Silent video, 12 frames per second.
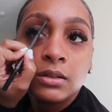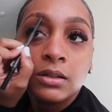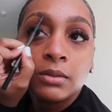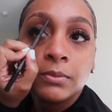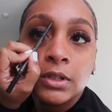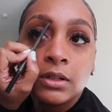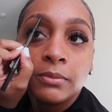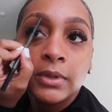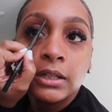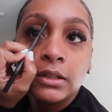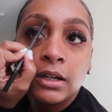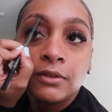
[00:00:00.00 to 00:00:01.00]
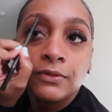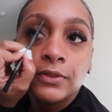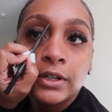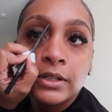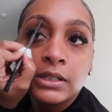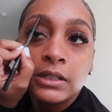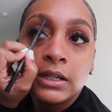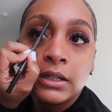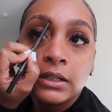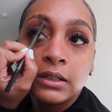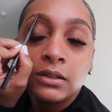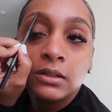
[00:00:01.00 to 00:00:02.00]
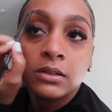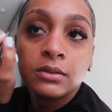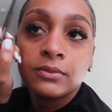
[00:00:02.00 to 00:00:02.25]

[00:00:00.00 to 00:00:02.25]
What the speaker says: I'm gonna make that first line.